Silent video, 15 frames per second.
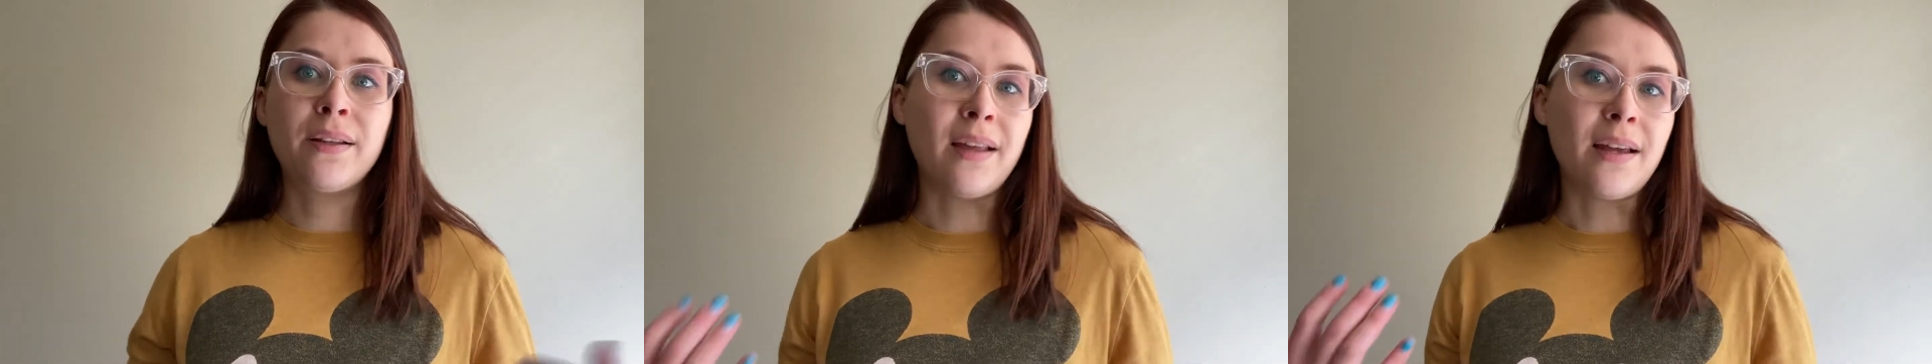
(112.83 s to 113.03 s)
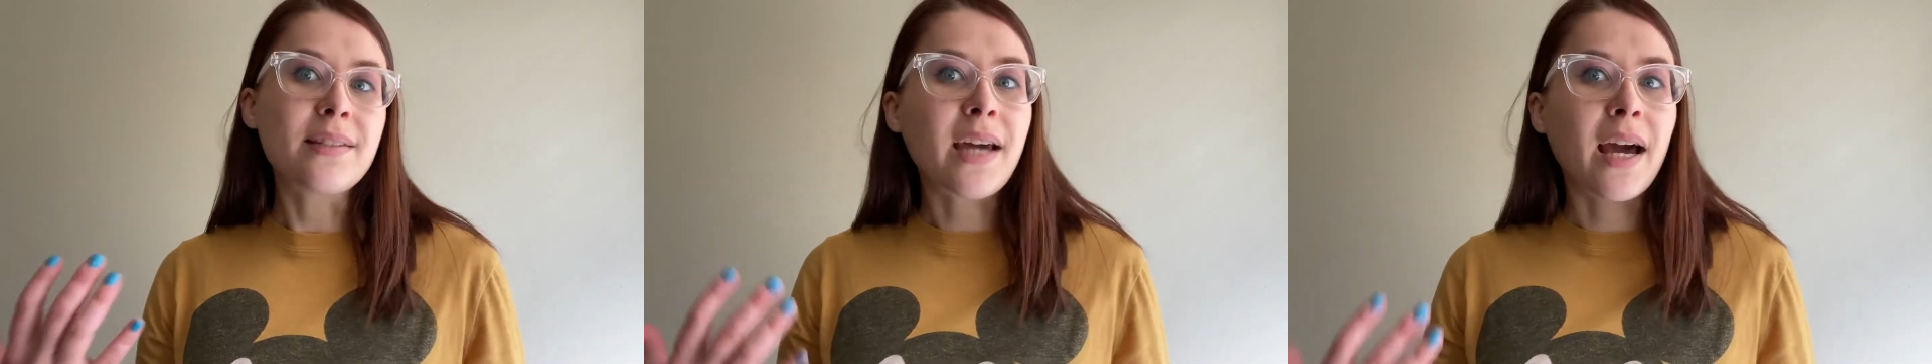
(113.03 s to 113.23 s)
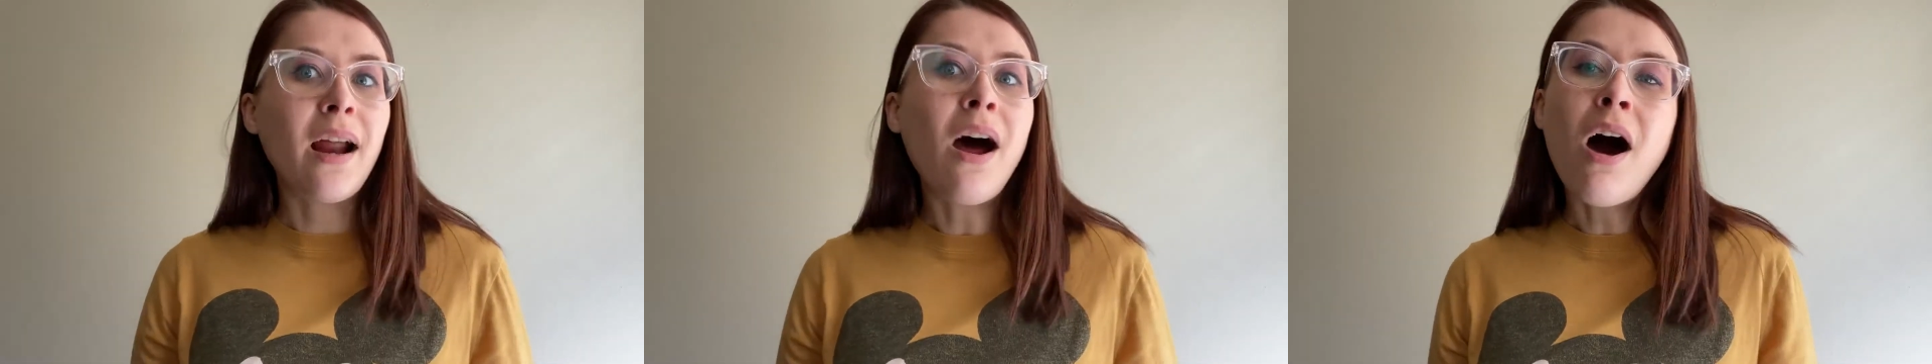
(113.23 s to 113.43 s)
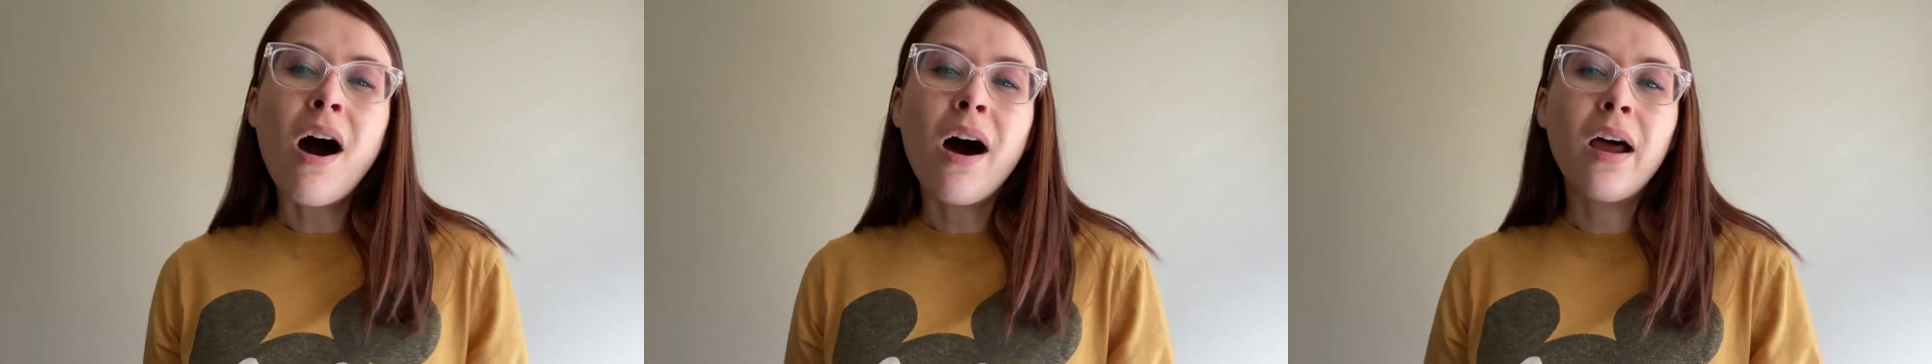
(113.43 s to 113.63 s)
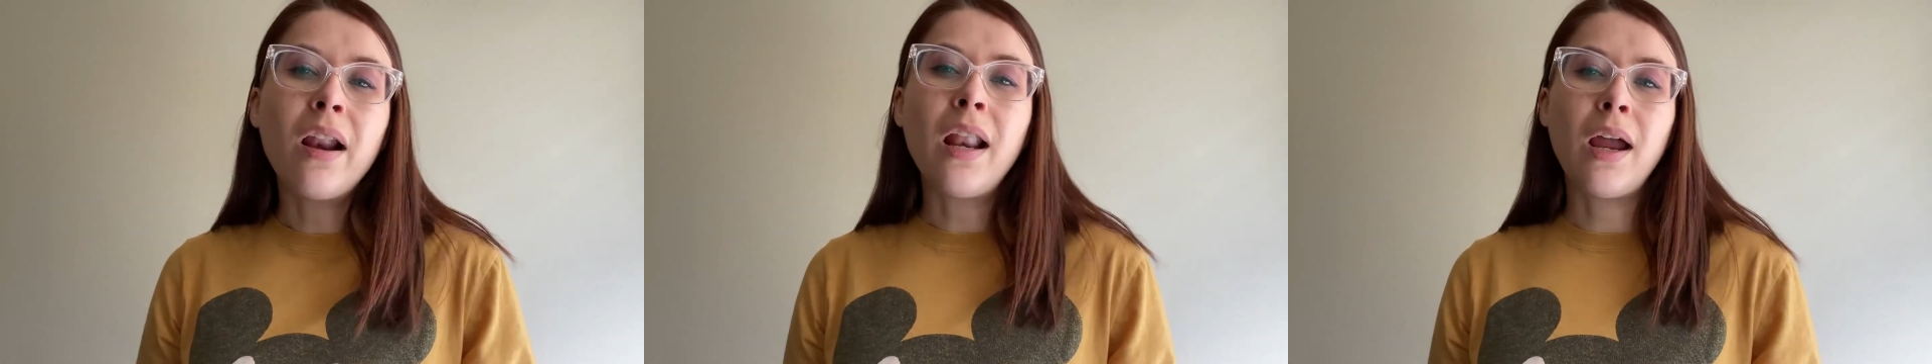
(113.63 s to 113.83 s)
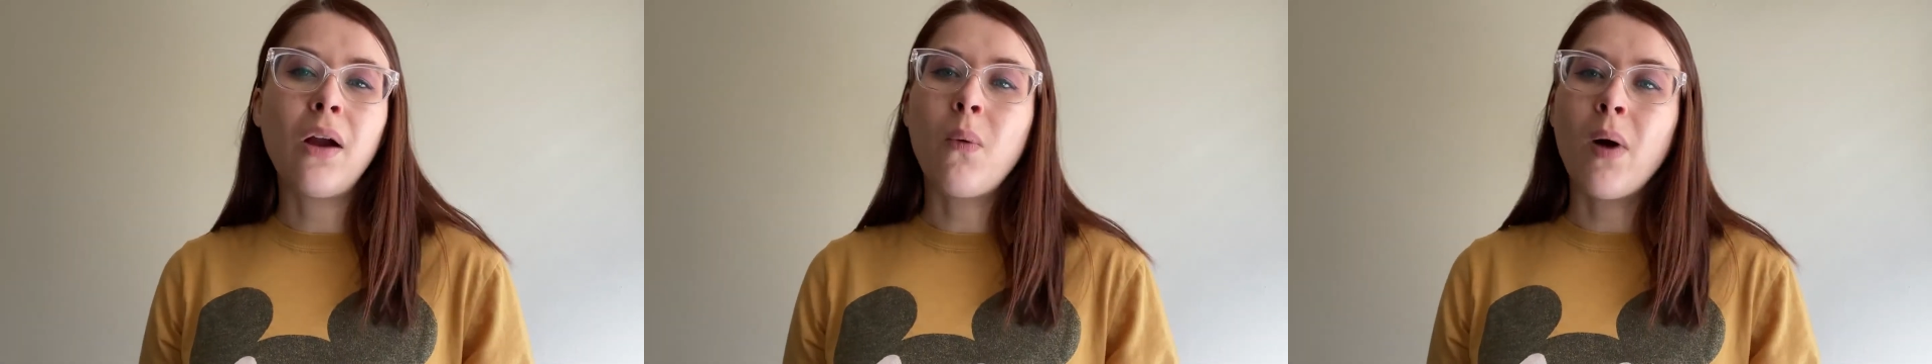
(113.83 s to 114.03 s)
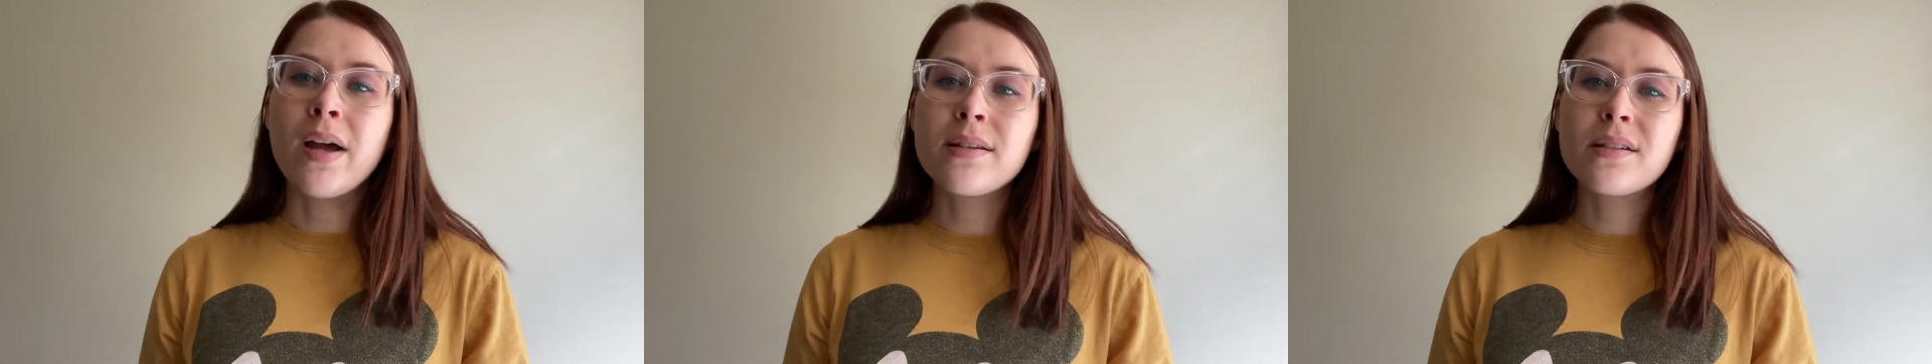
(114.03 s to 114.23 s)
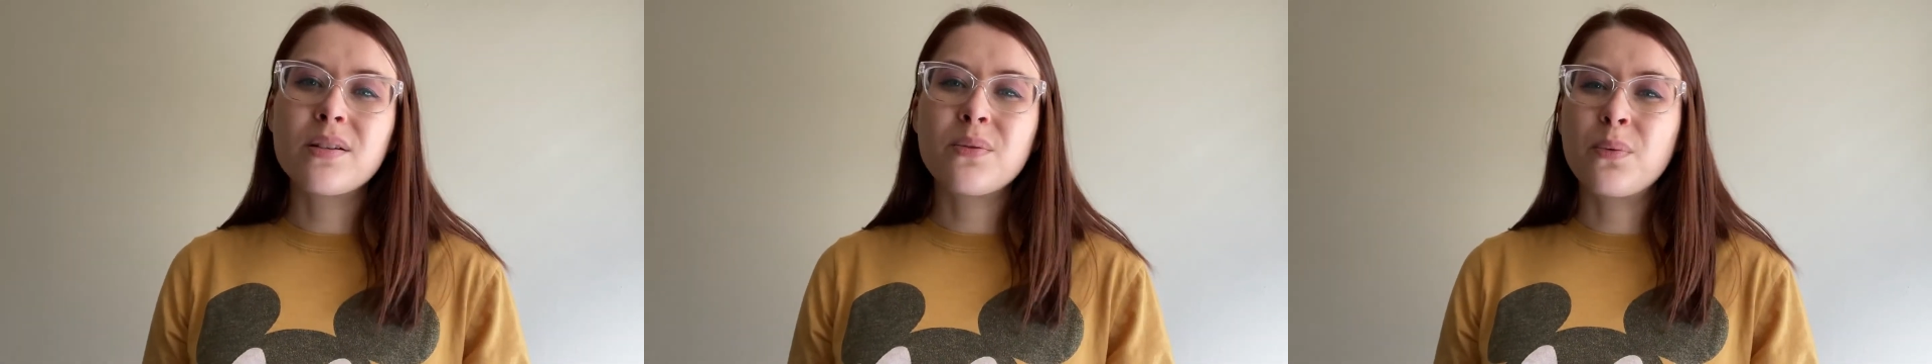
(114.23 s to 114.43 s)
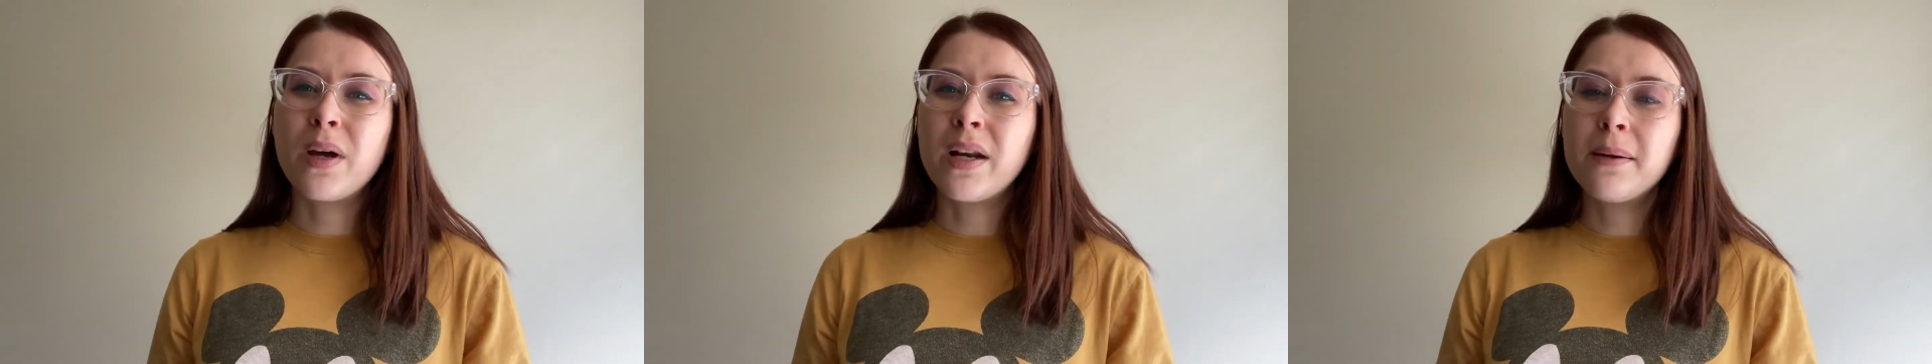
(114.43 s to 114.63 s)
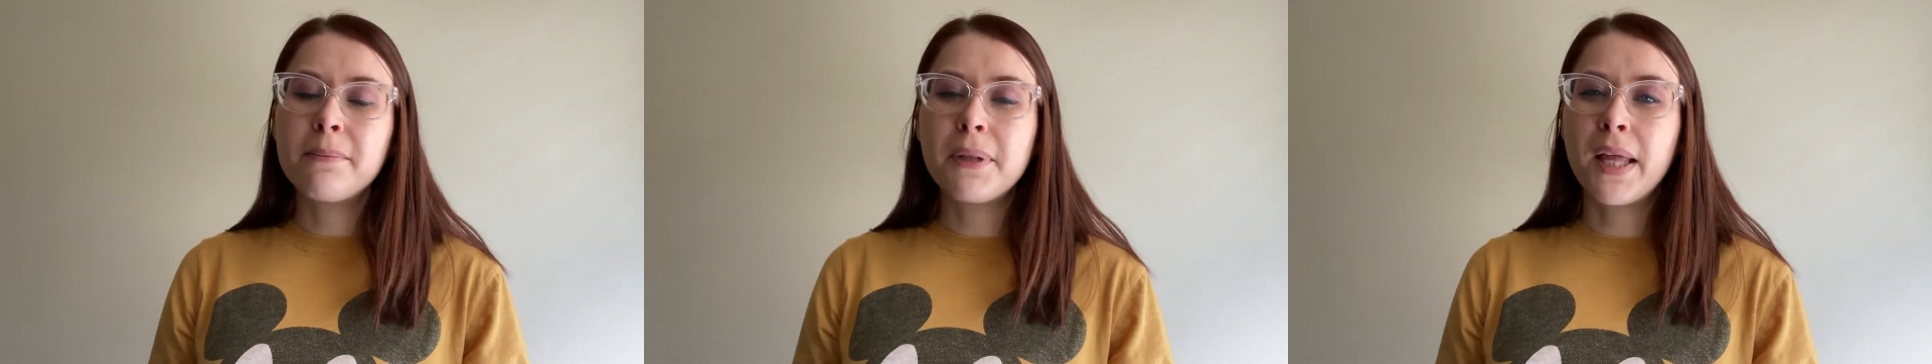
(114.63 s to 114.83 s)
that's kind of odd, like why does the wedding